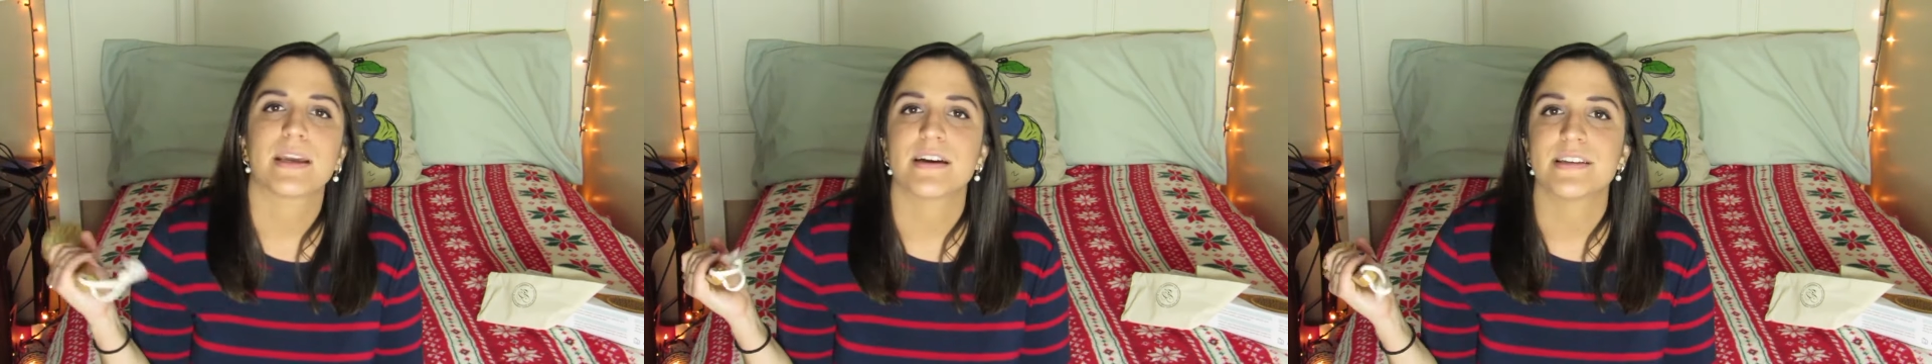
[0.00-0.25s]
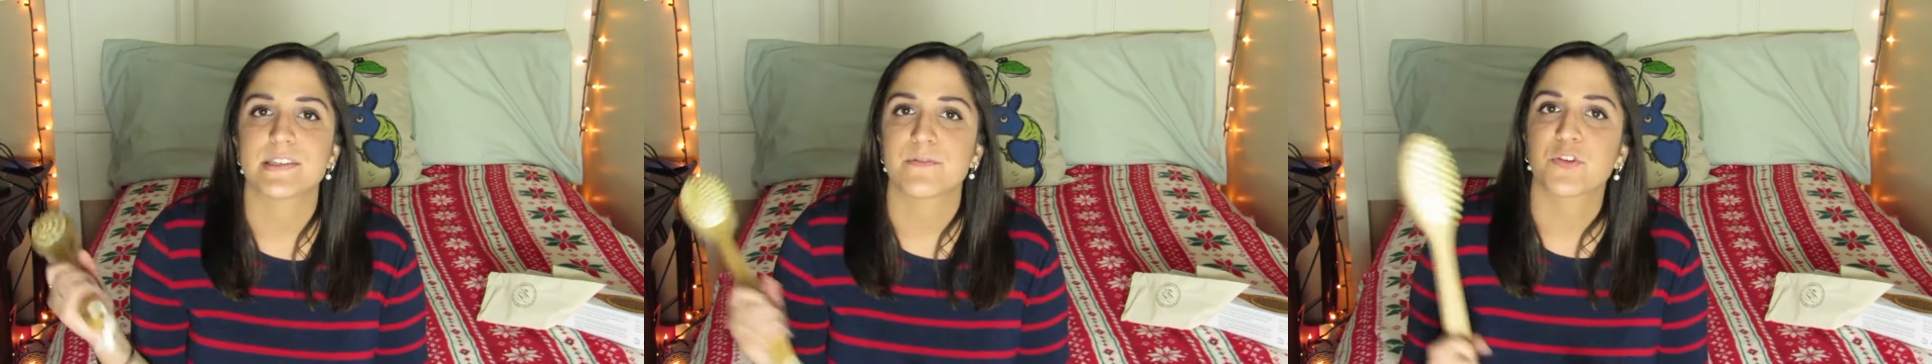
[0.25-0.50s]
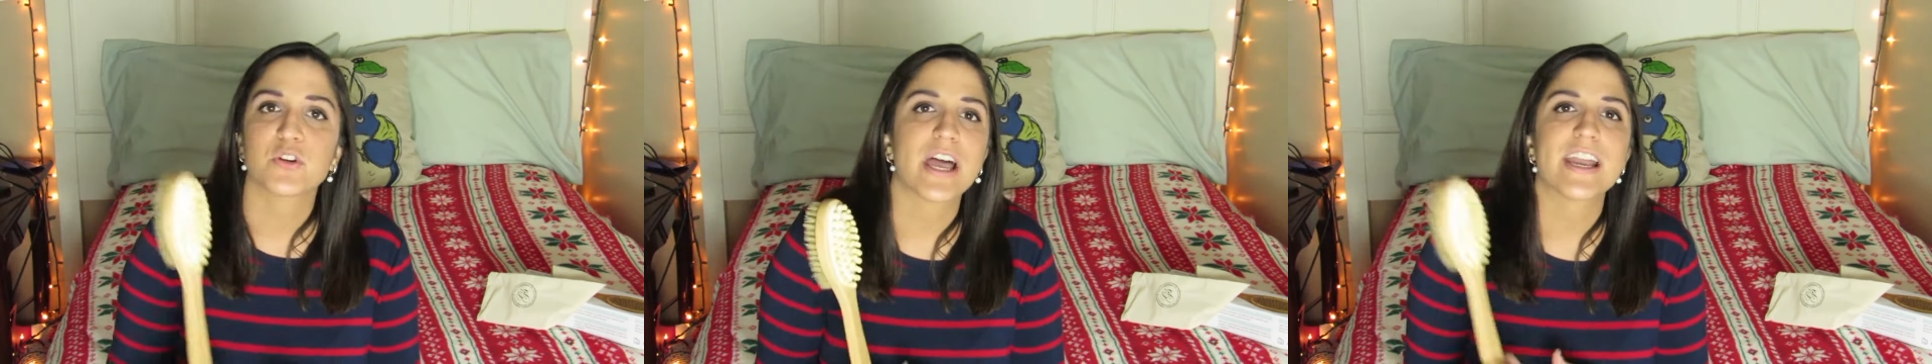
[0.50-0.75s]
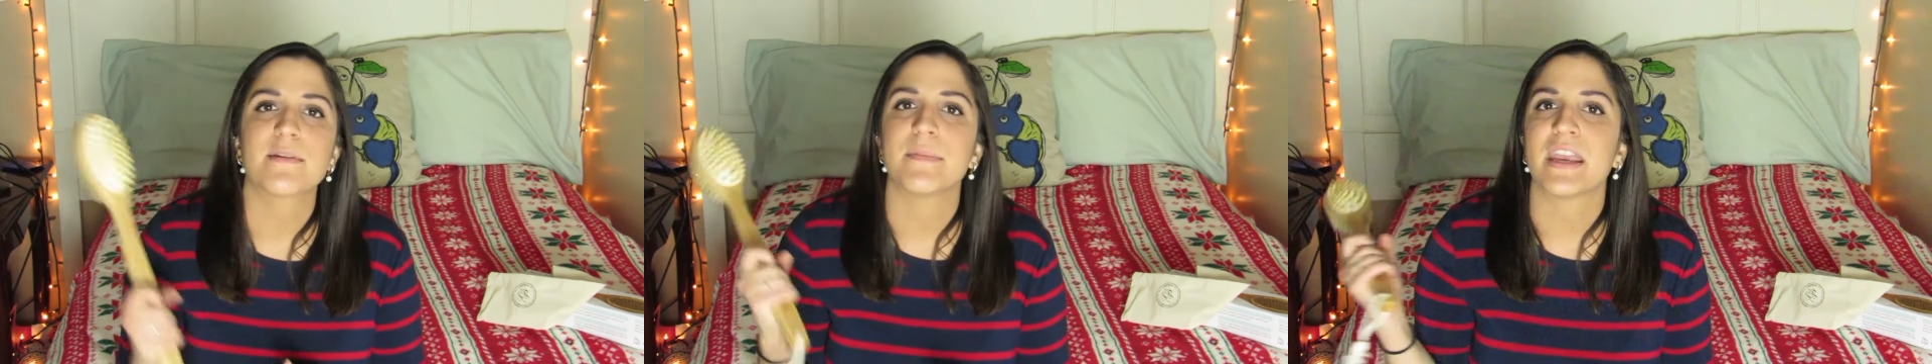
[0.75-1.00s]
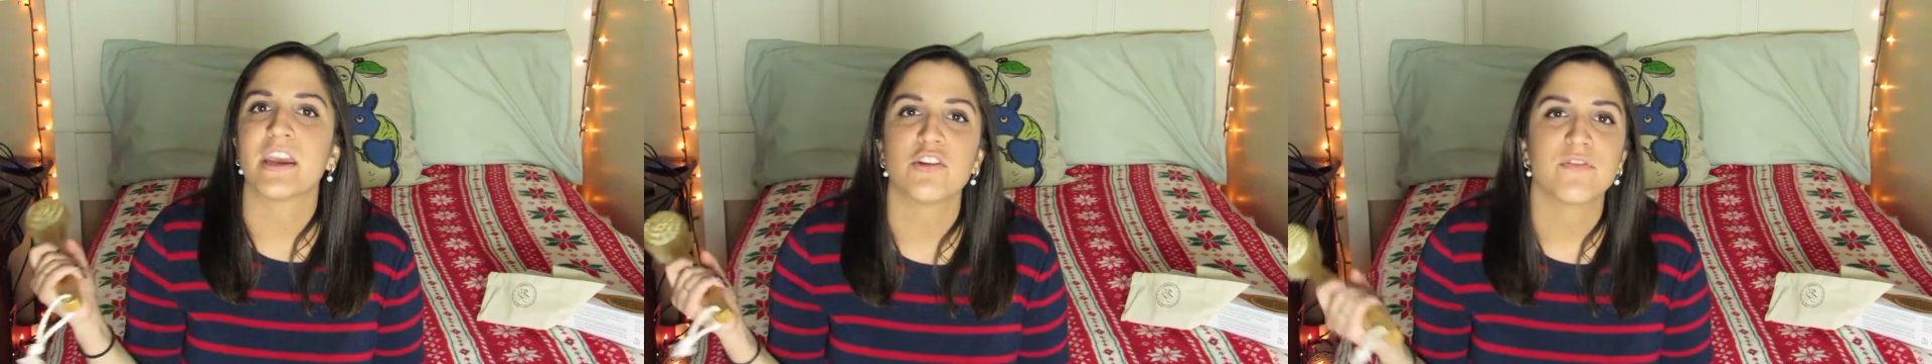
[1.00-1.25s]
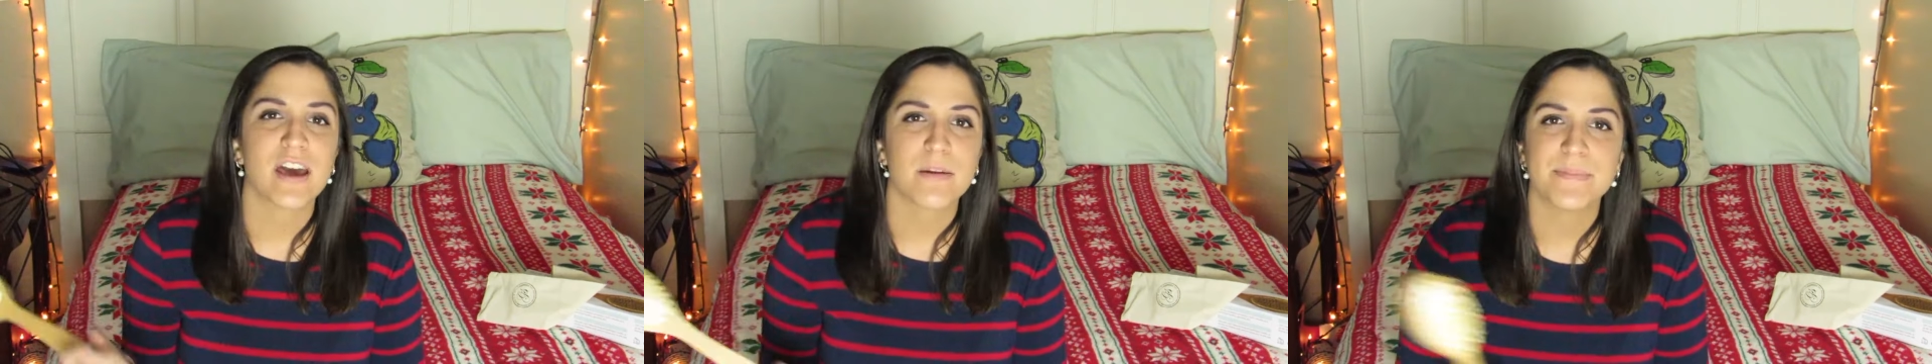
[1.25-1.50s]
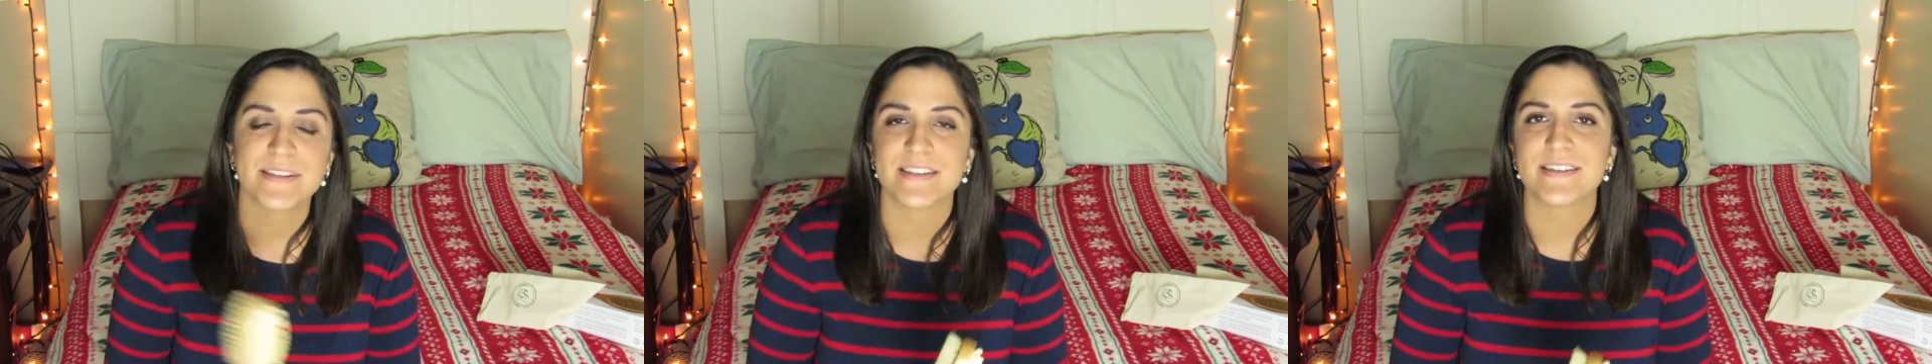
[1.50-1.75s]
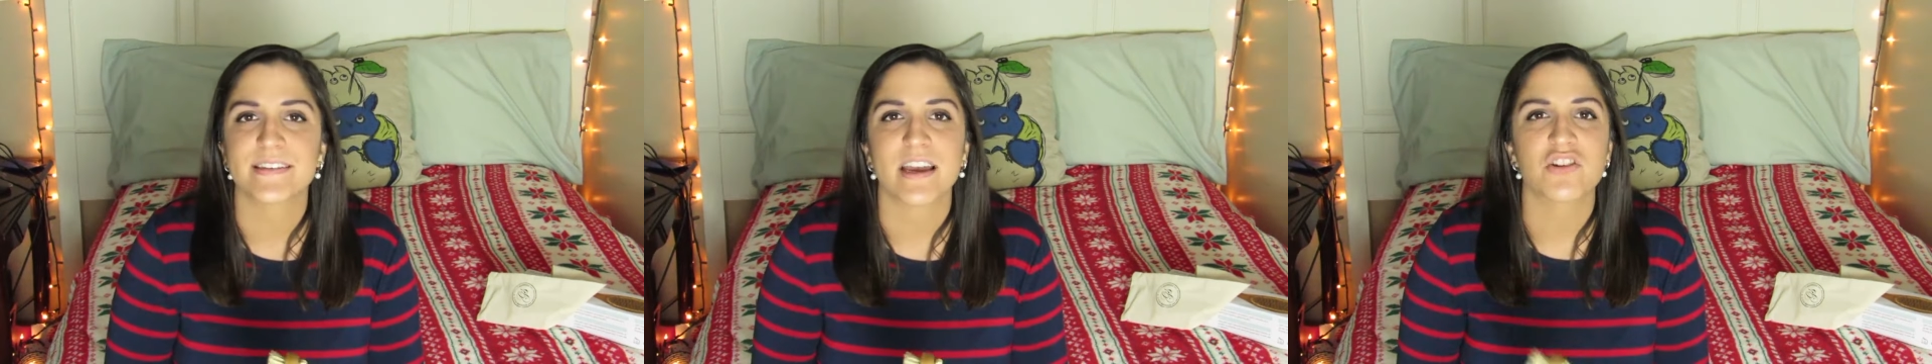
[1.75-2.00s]
because if you're like me and you've got a
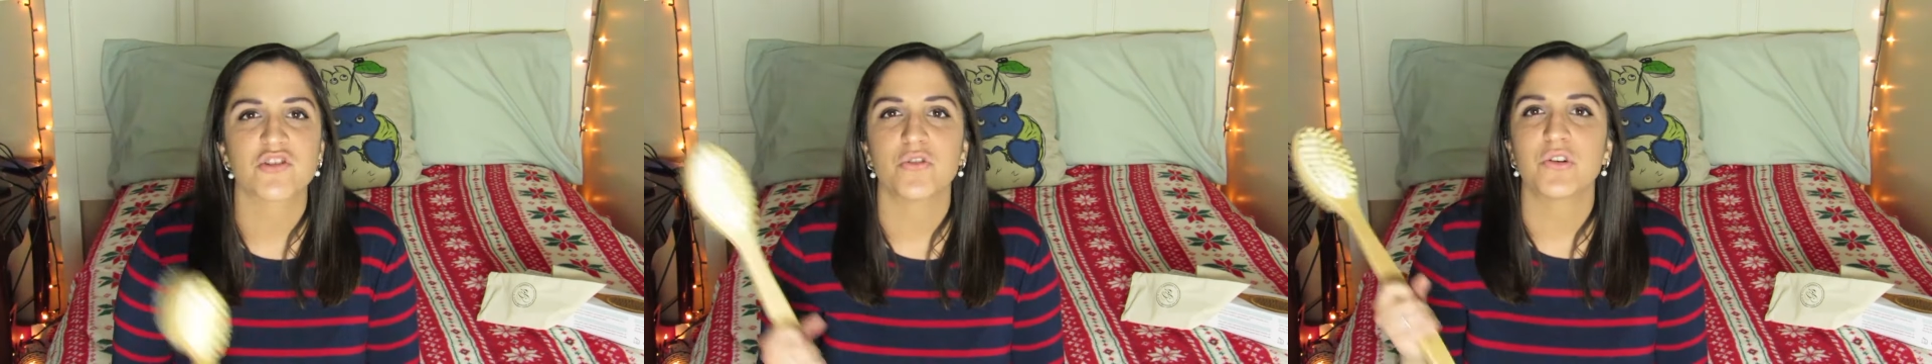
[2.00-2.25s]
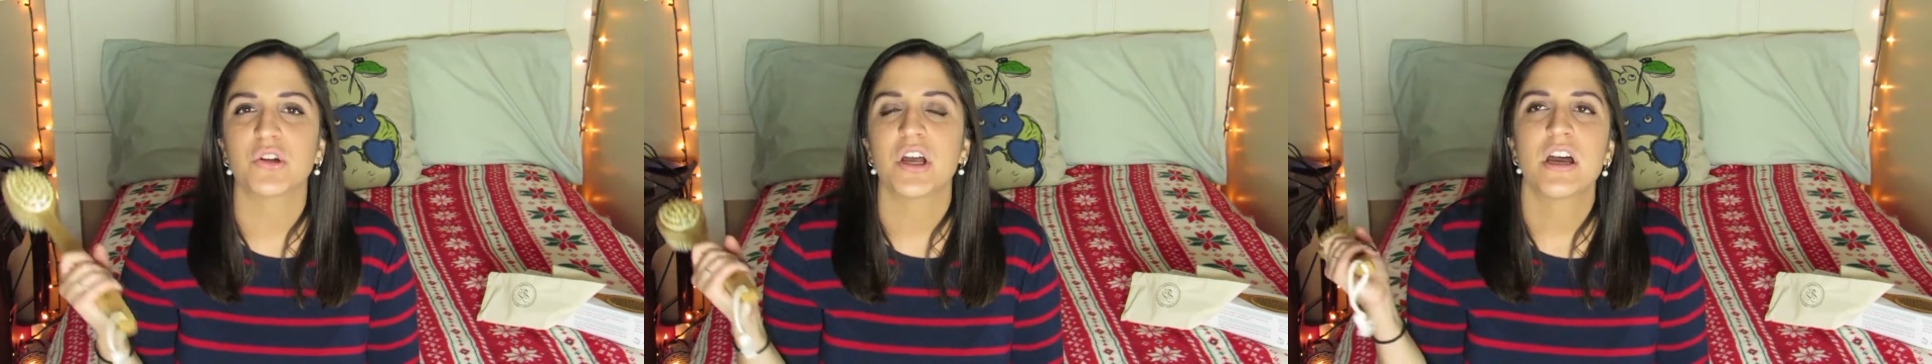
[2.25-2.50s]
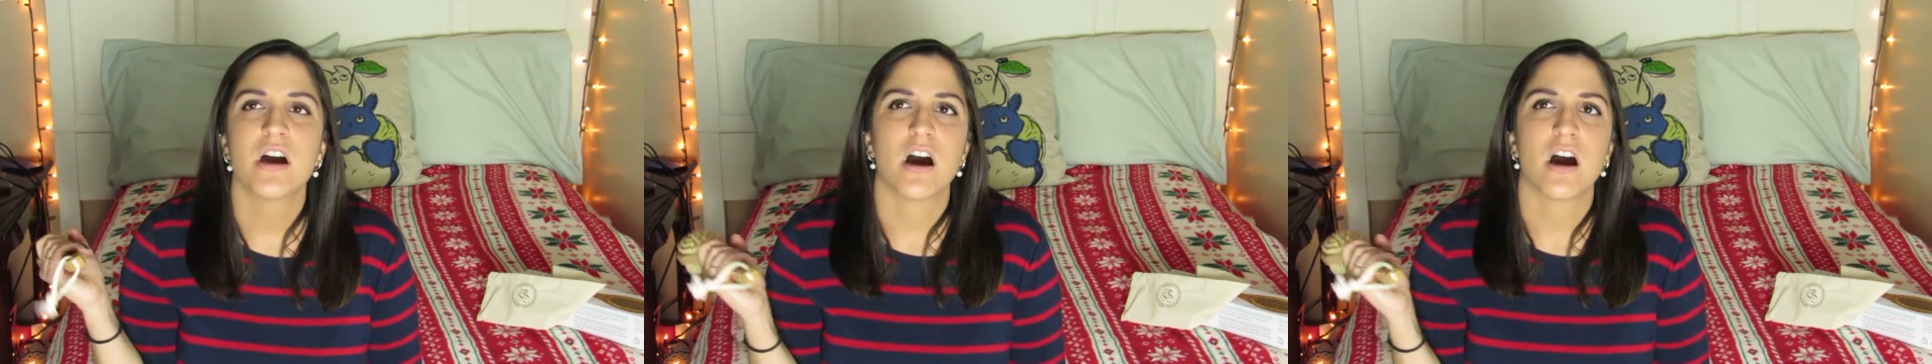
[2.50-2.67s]
busy schedule,